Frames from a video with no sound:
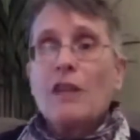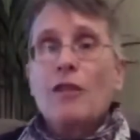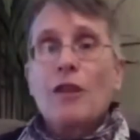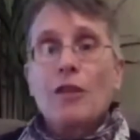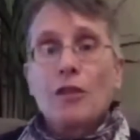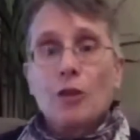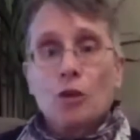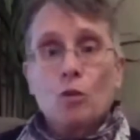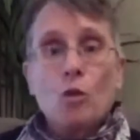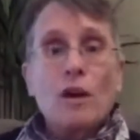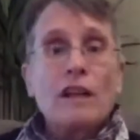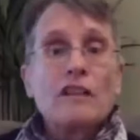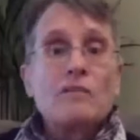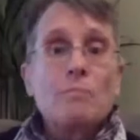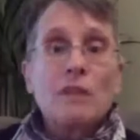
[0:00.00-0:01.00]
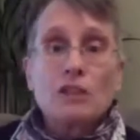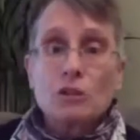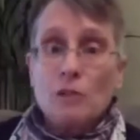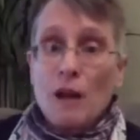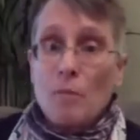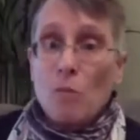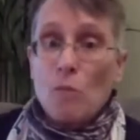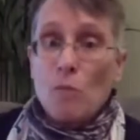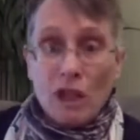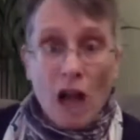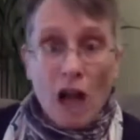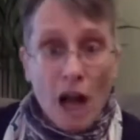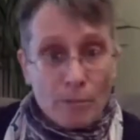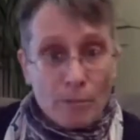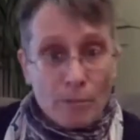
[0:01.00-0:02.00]
The third one is much more
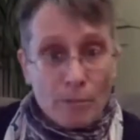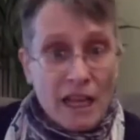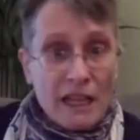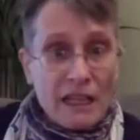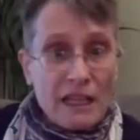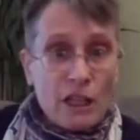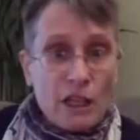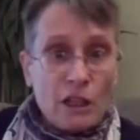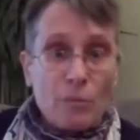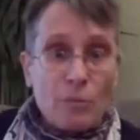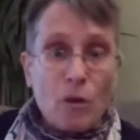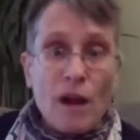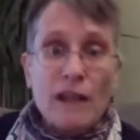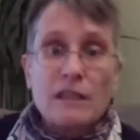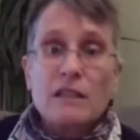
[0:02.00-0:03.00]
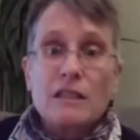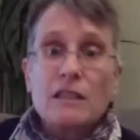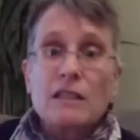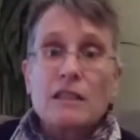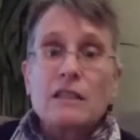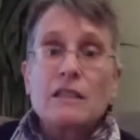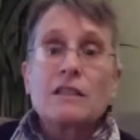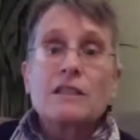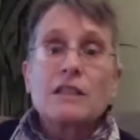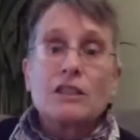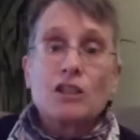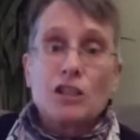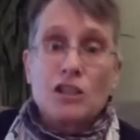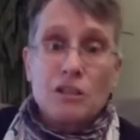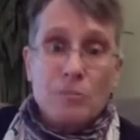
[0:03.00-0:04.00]
complicated healing practices, such
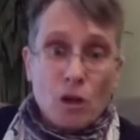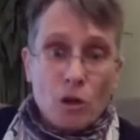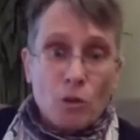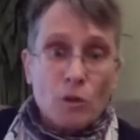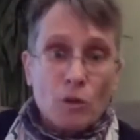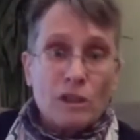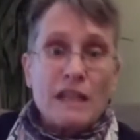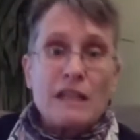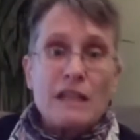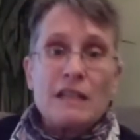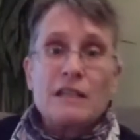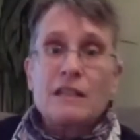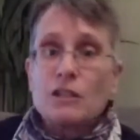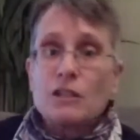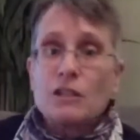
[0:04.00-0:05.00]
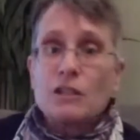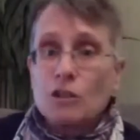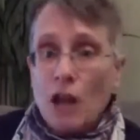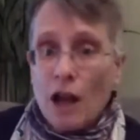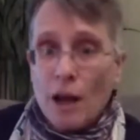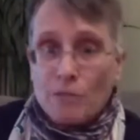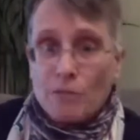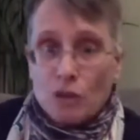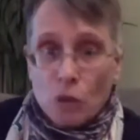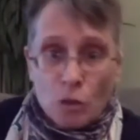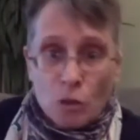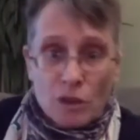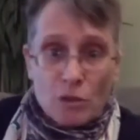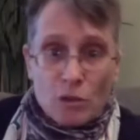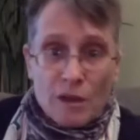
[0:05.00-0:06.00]
as spirit release and soul
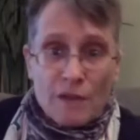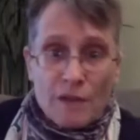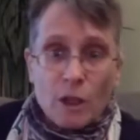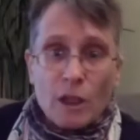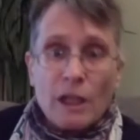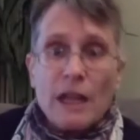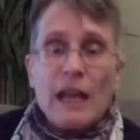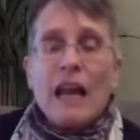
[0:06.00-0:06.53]
retrieval.